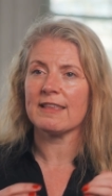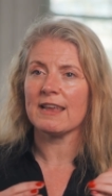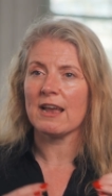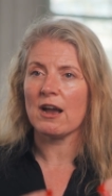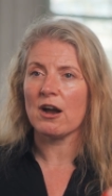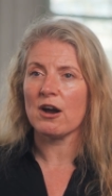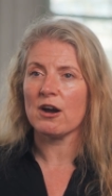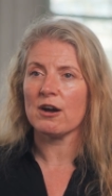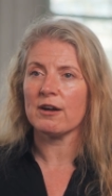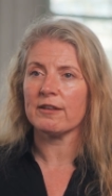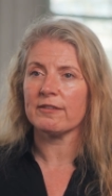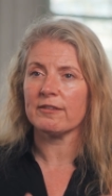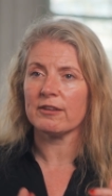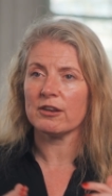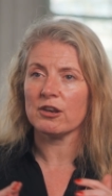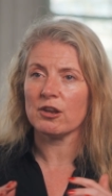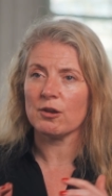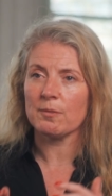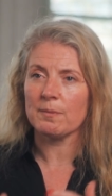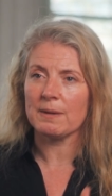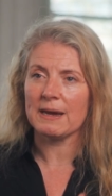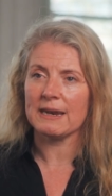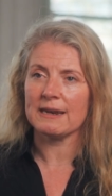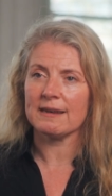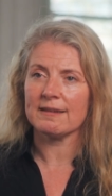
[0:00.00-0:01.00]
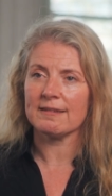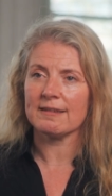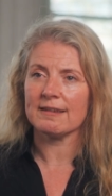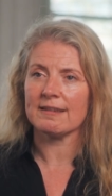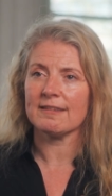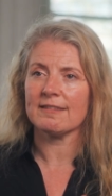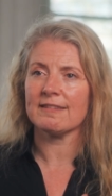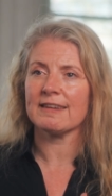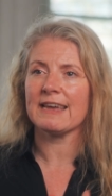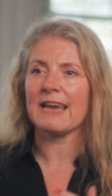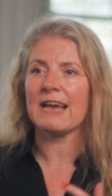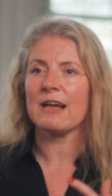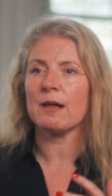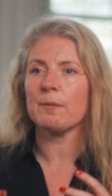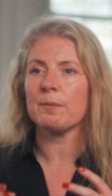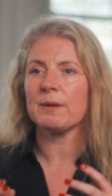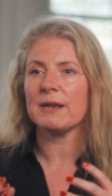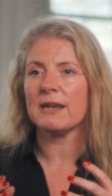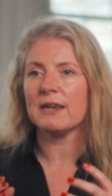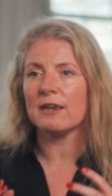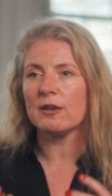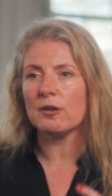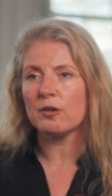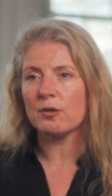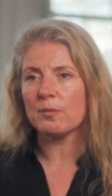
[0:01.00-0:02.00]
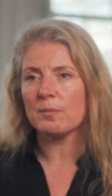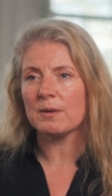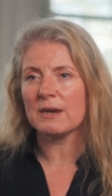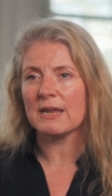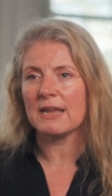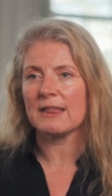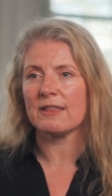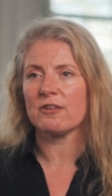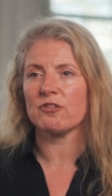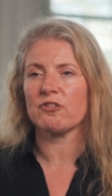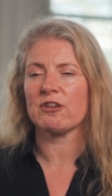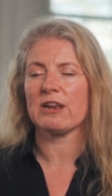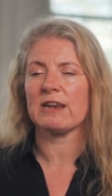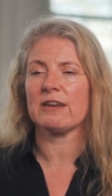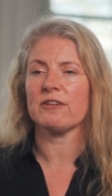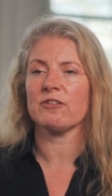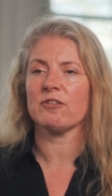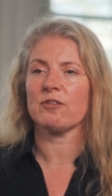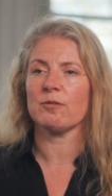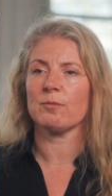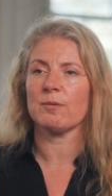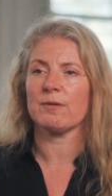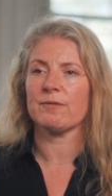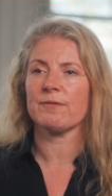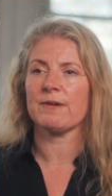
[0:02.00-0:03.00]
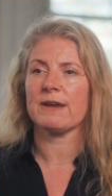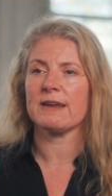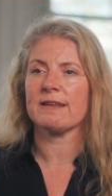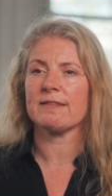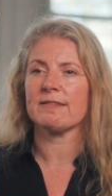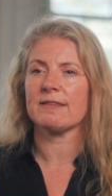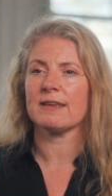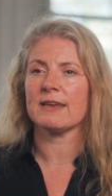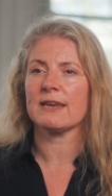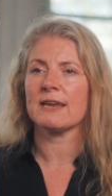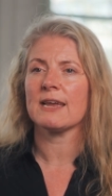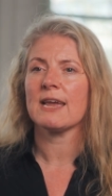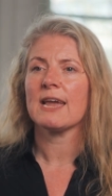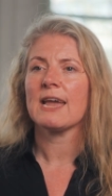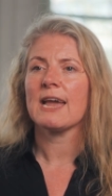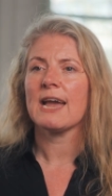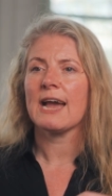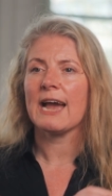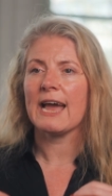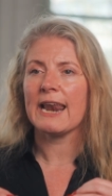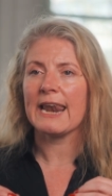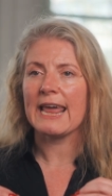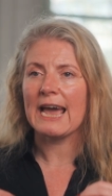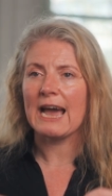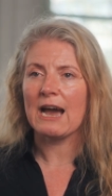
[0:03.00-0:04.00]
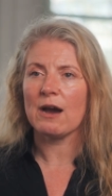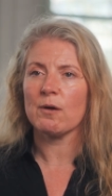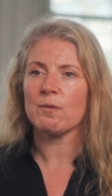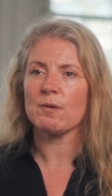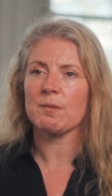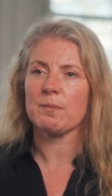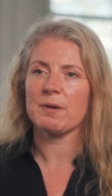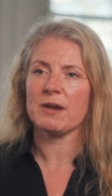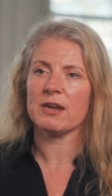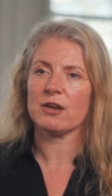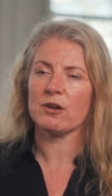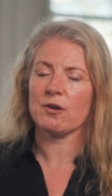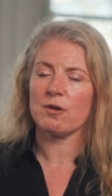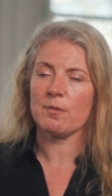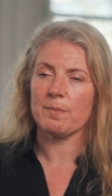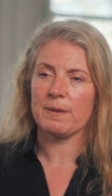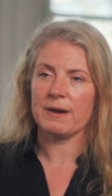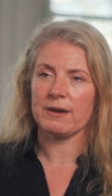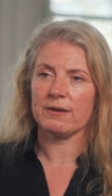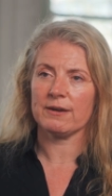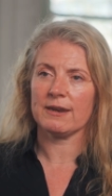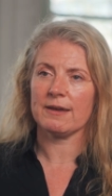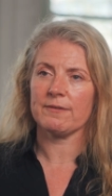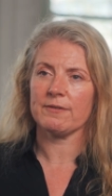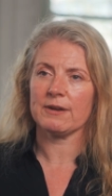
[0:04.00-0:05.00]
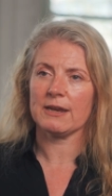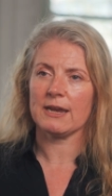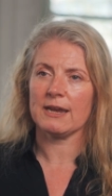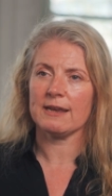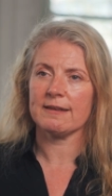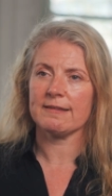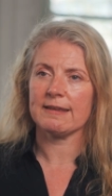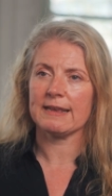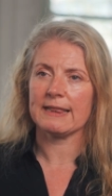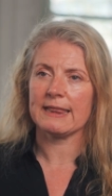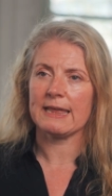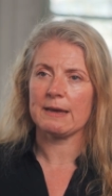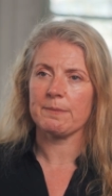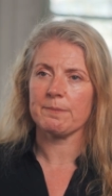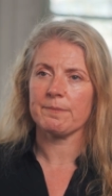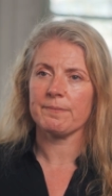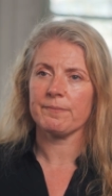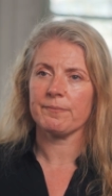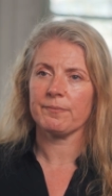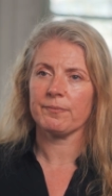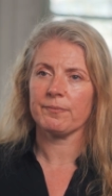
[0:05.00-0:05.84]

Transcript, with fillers: the arts, and humanities to help illuminate the challenges we're facing and how we might go about navigating them.